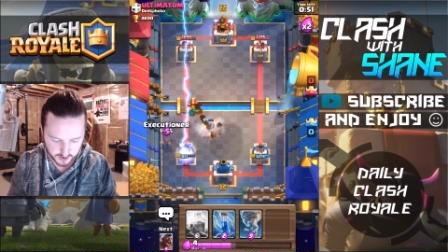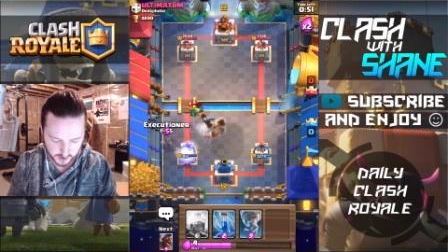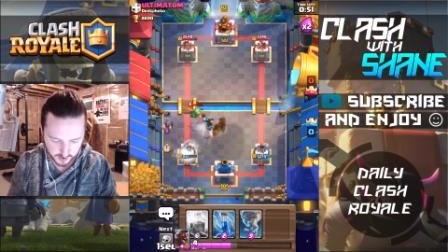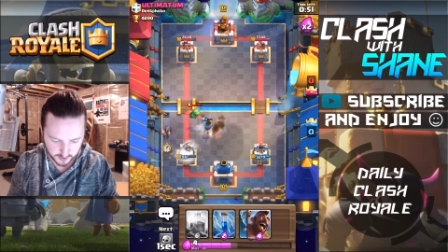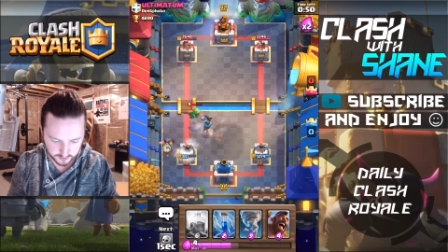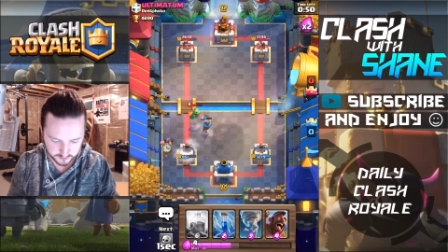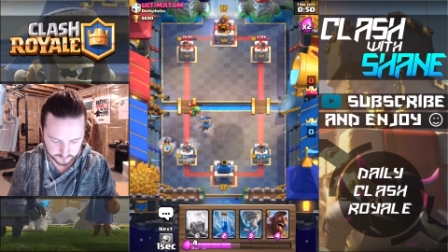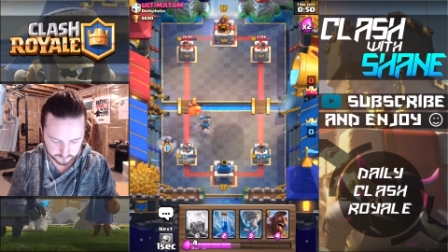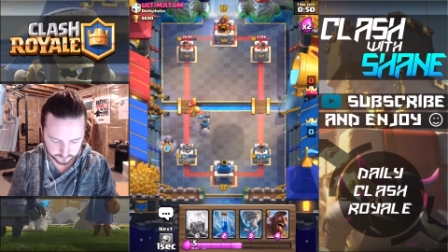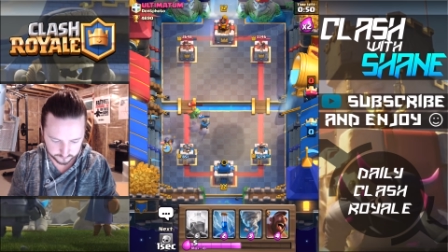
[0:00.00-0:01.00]
No.
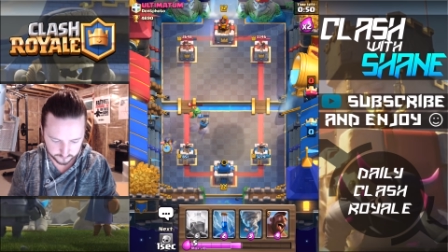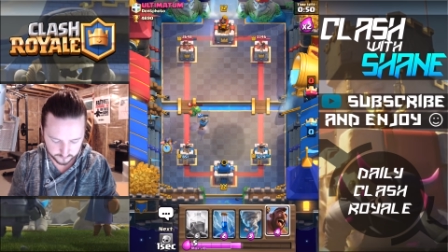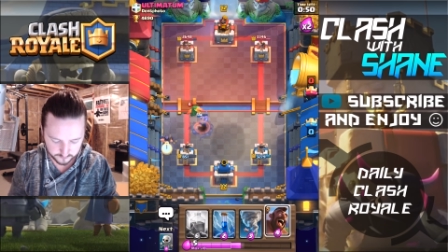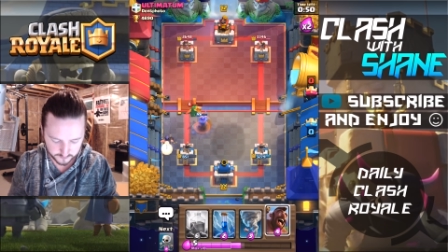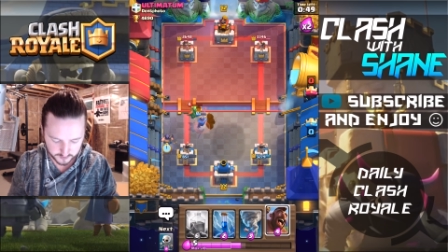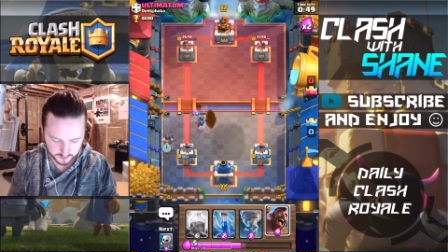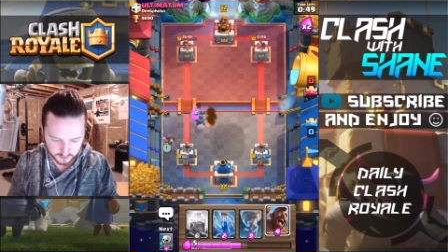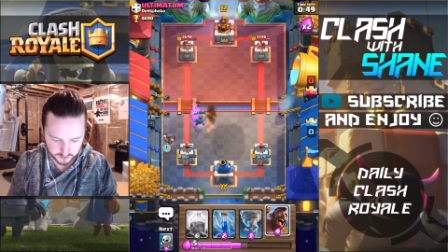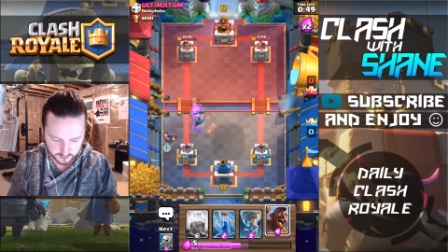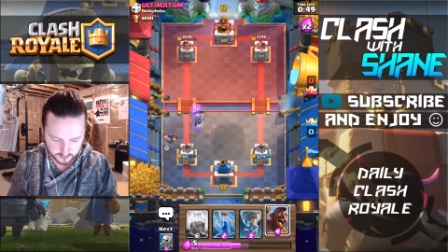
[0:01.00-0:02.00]

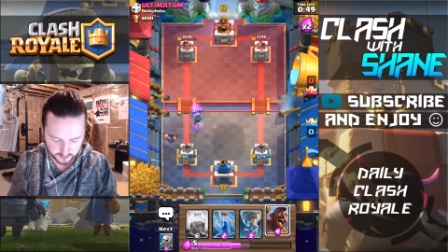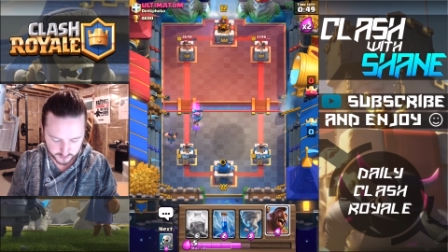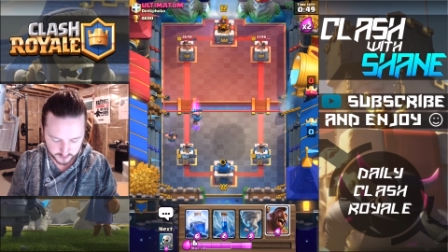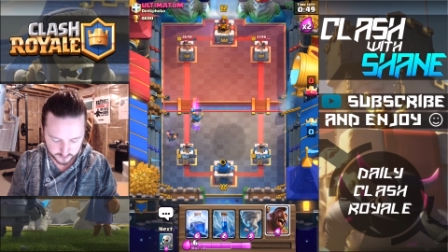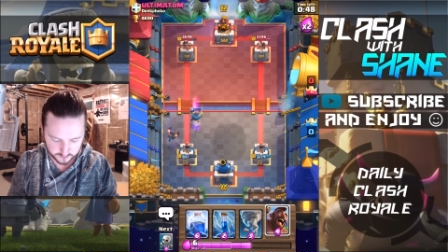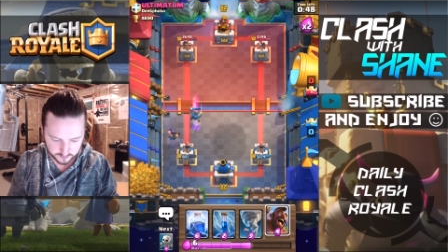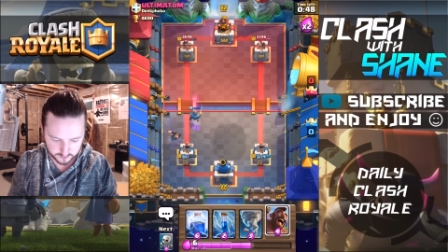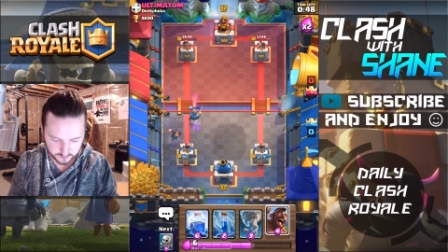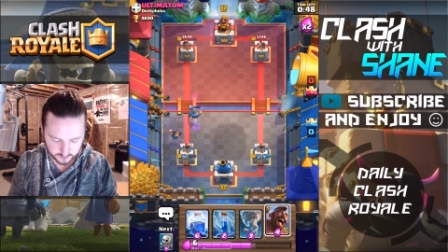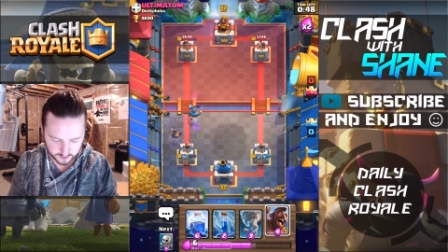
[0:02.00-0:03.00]
Alrighty.
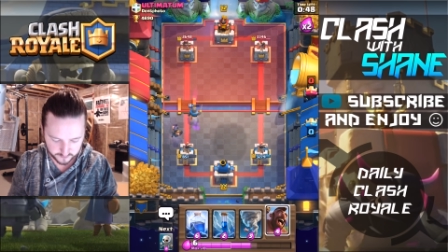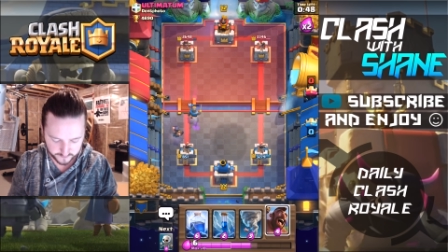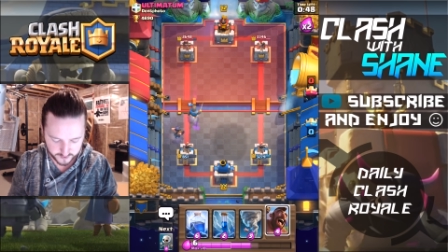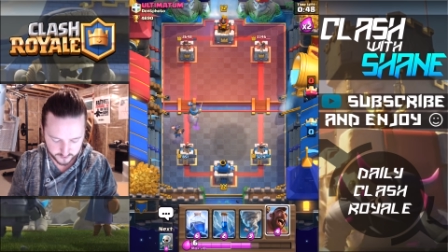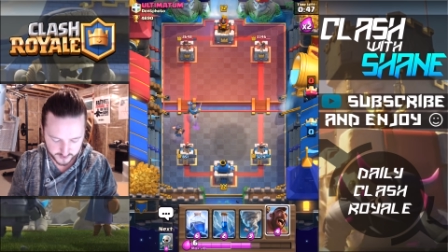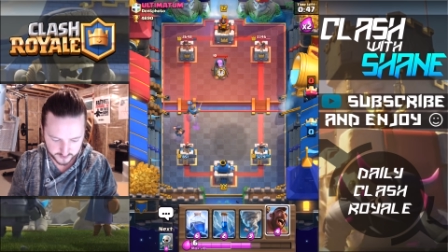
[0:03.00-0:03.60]
Could have figured he